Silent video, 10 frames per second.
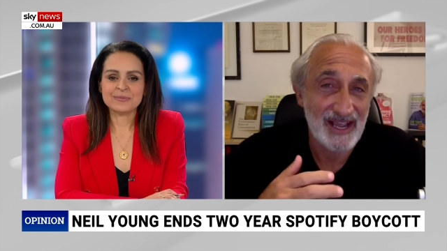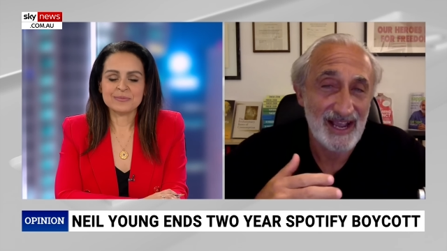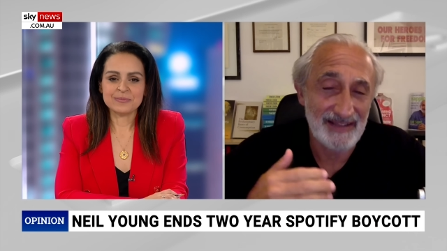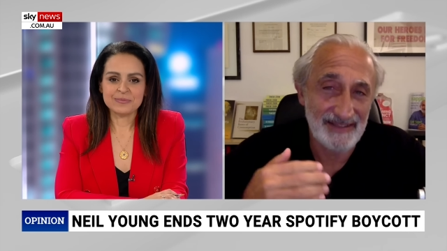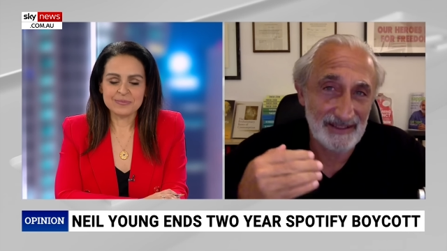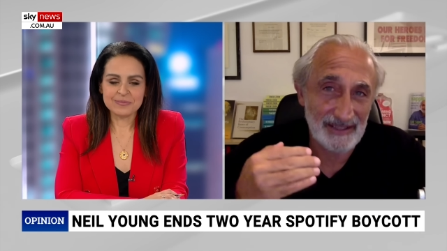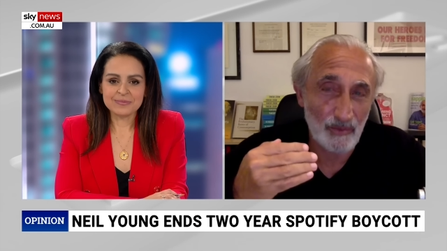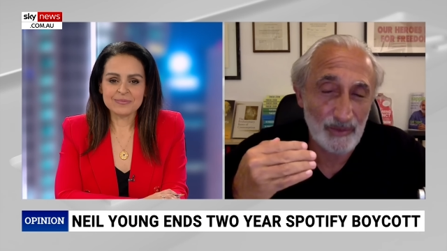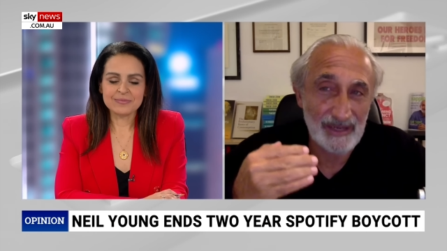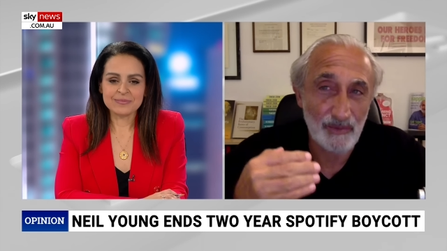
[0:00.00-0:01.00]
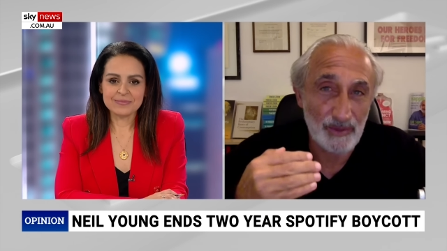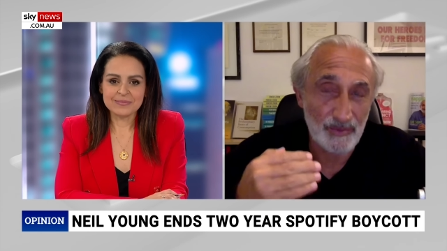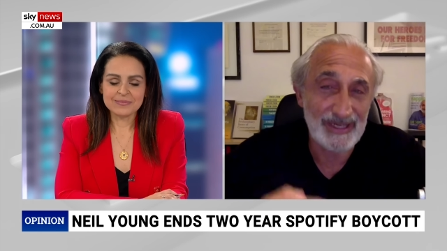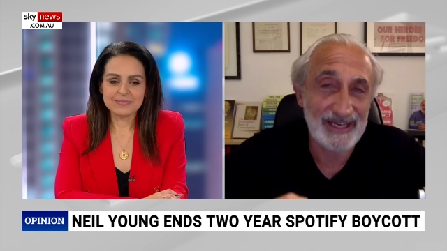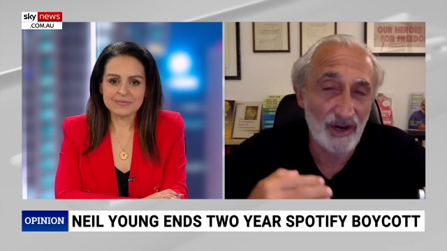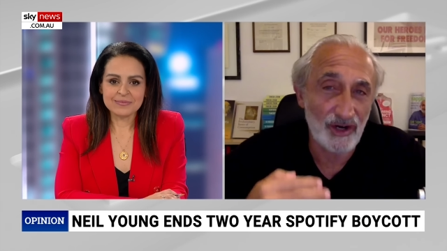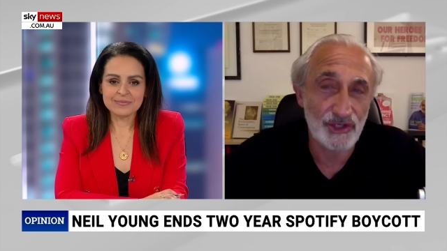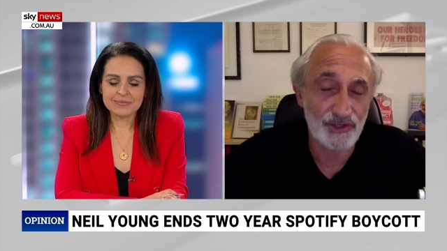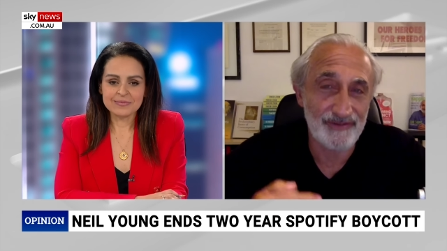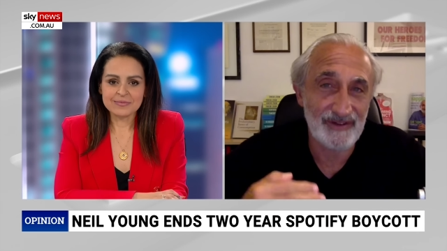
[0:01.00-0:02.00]
Speaker 1: I think that we we really are
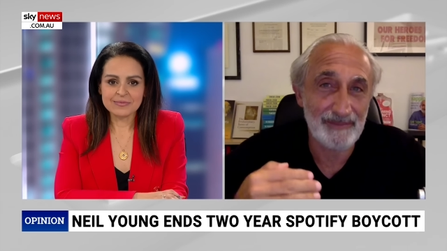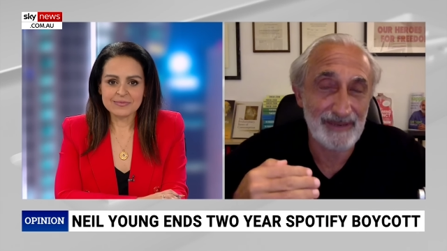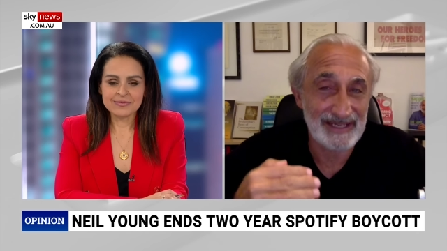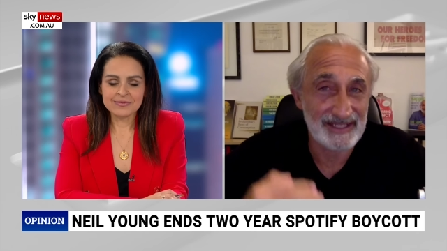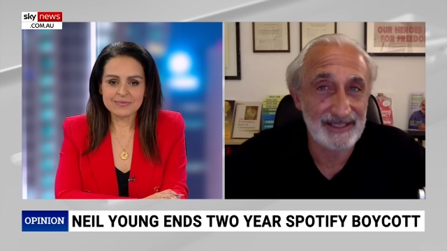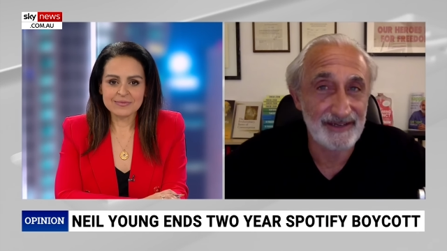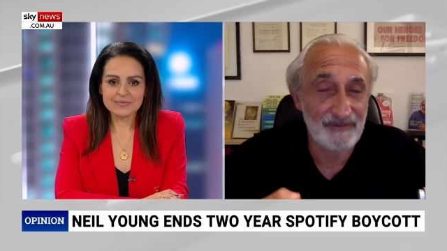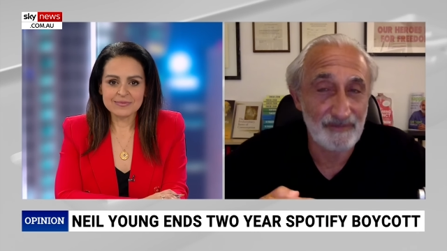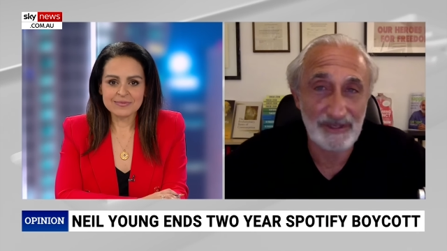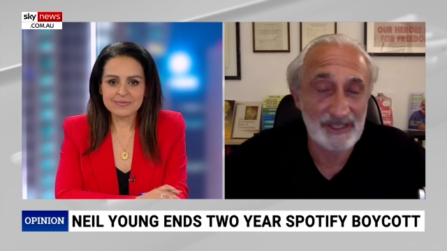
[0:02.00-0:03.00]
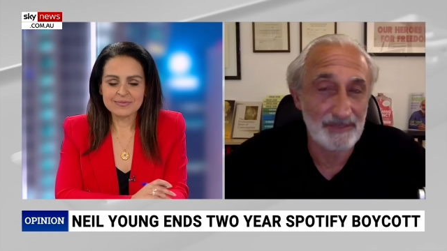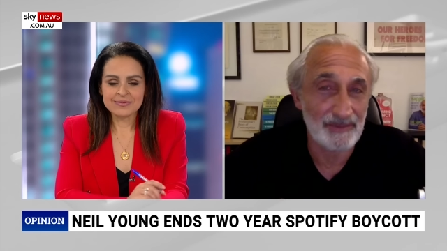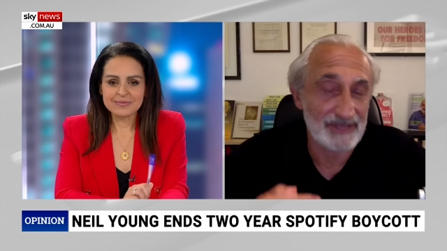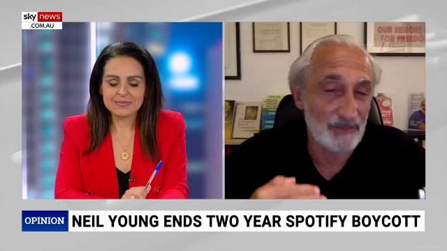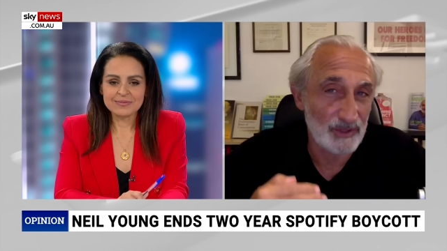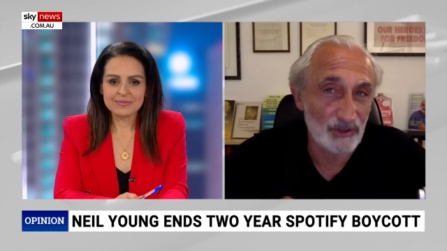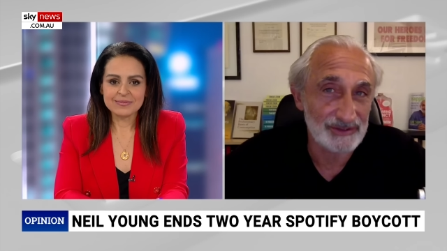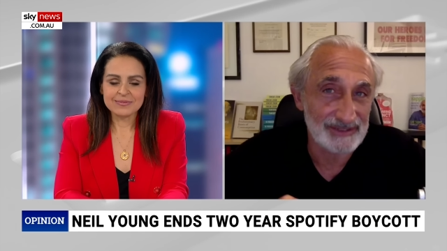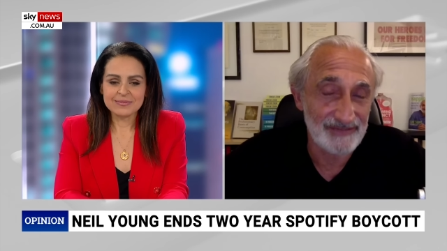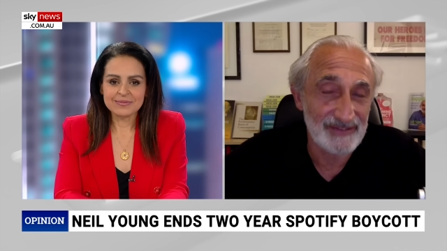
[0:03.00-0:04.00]
driven by a set of principles and we don't
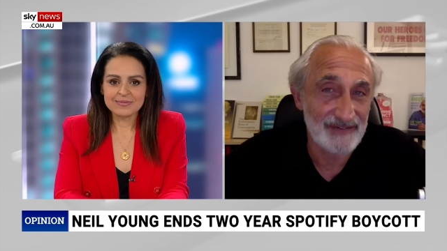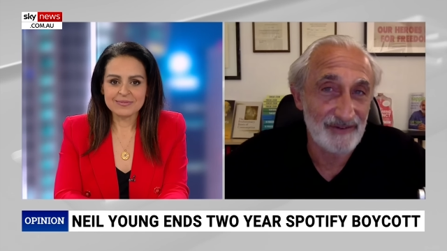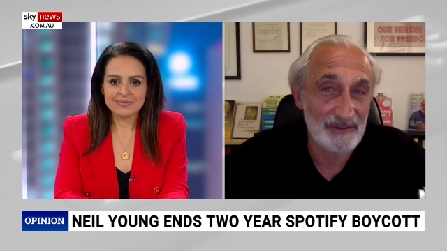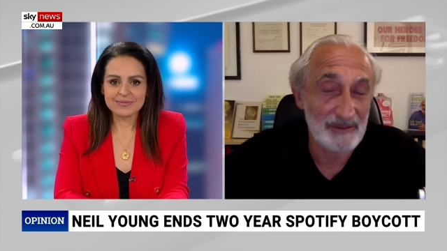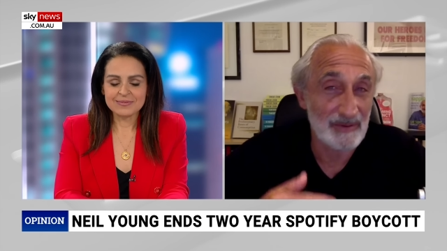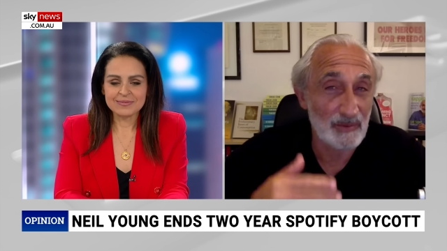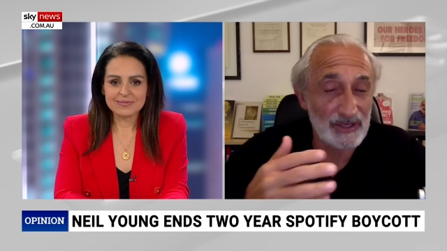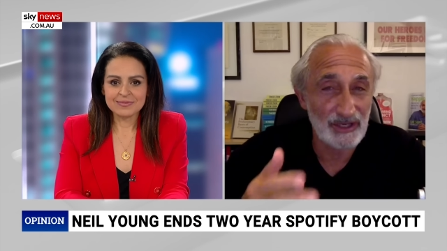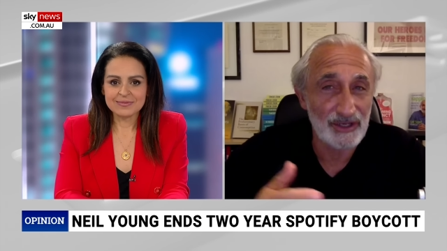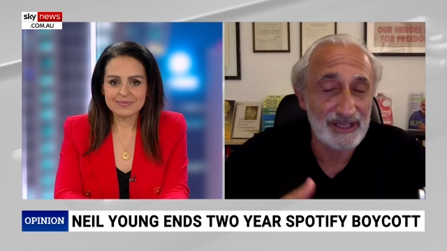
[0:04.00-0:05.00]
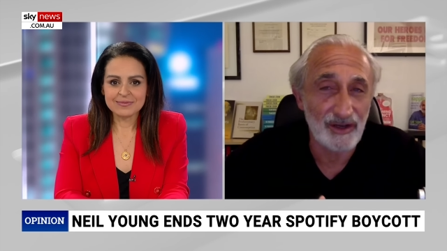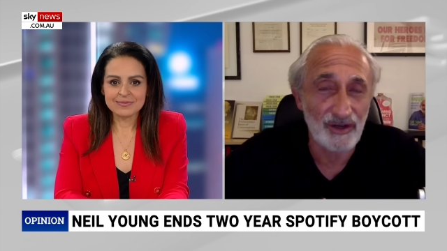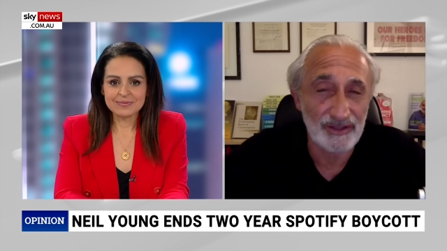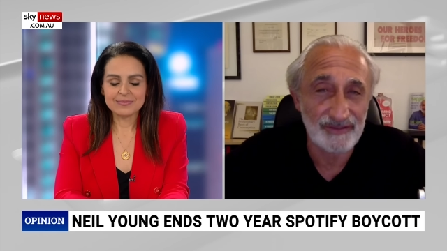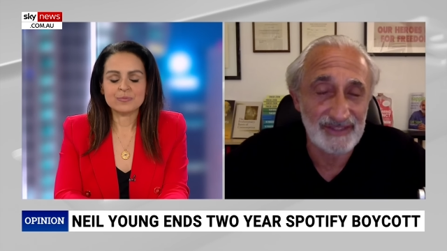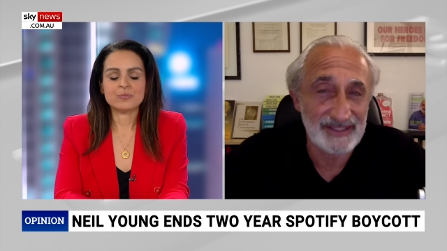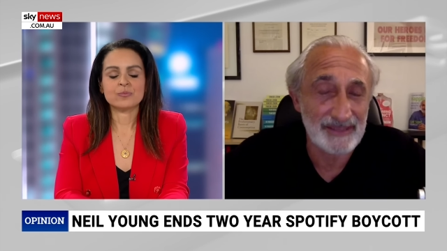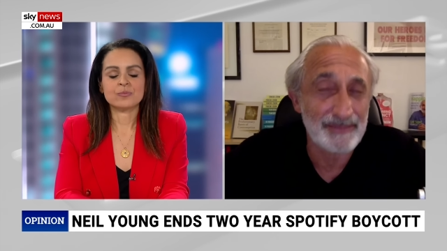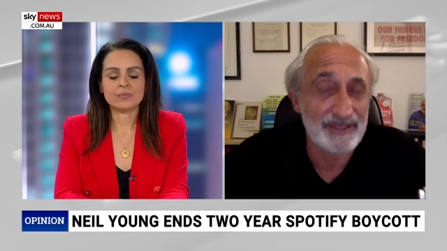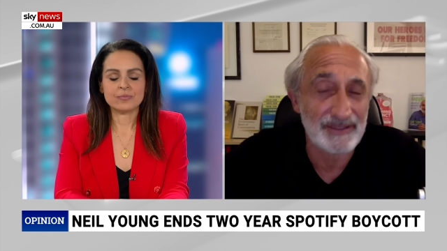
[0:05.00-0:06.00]
deviate from them. But when you look at all of these
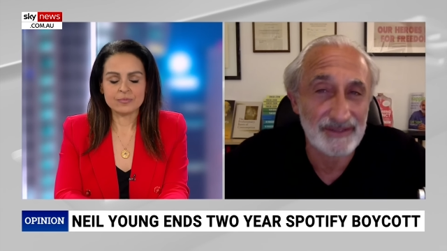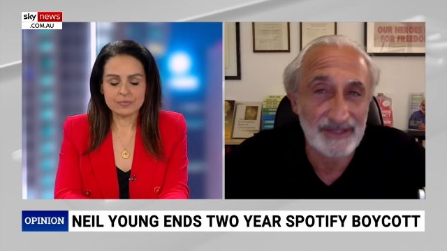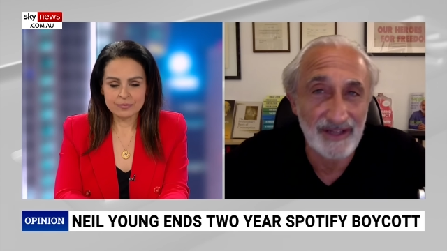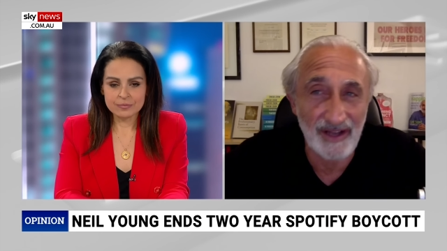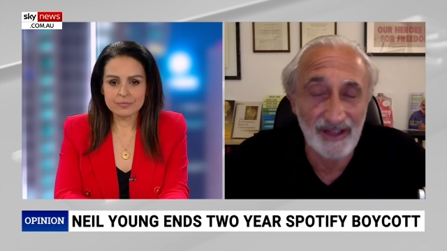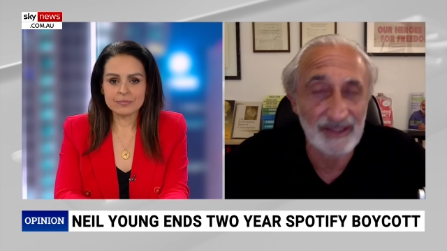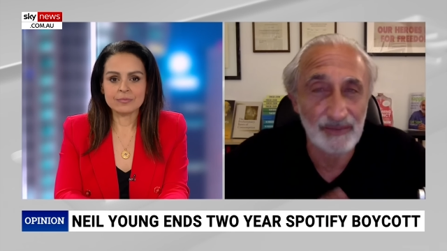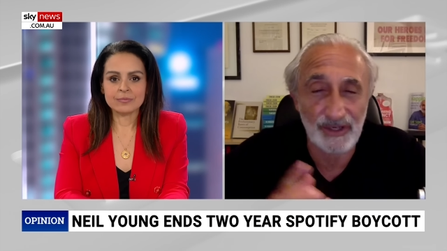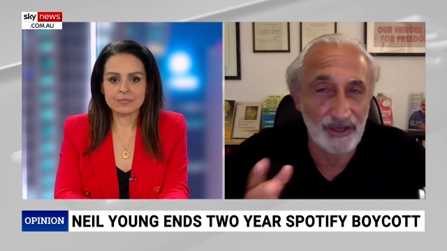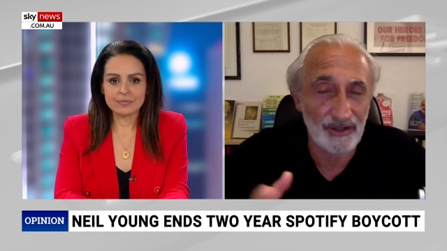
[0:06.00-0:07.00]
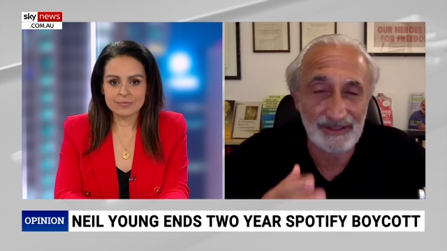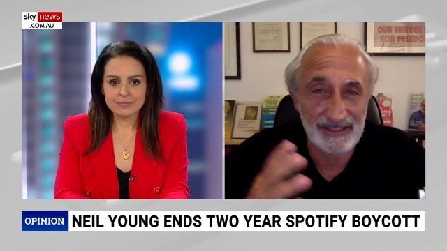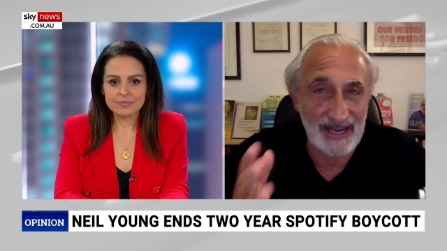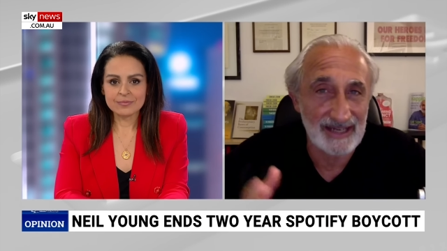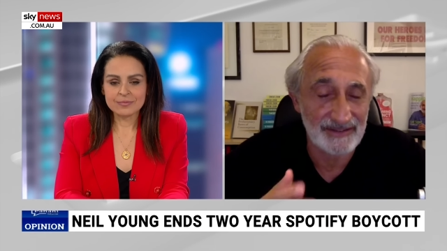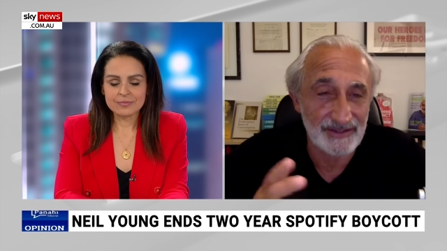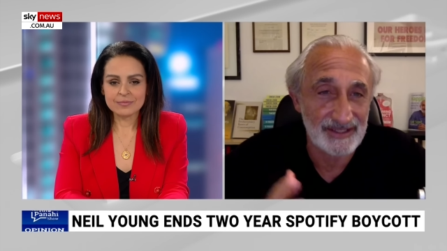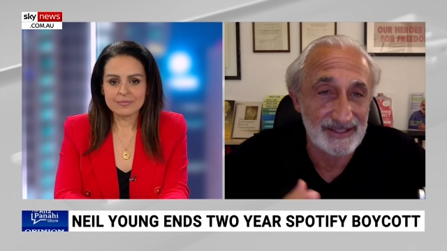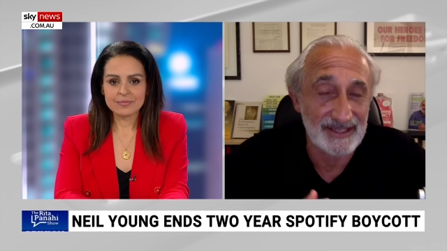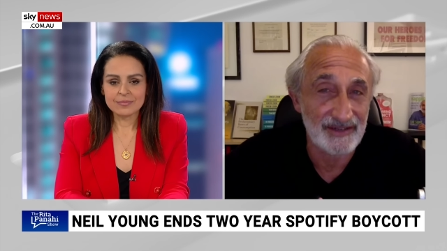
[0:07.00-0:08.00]
imbeciles in mm-hmm. Hollywood and all these actors
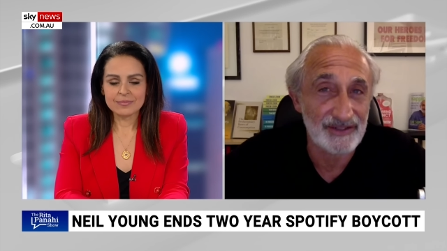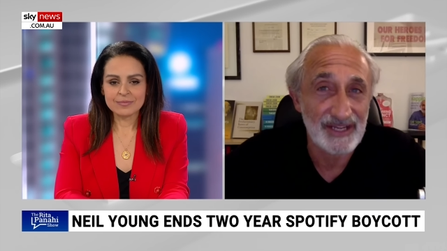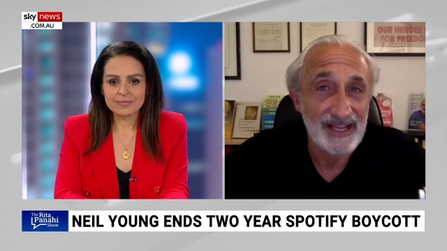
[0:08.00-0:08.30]
and singers,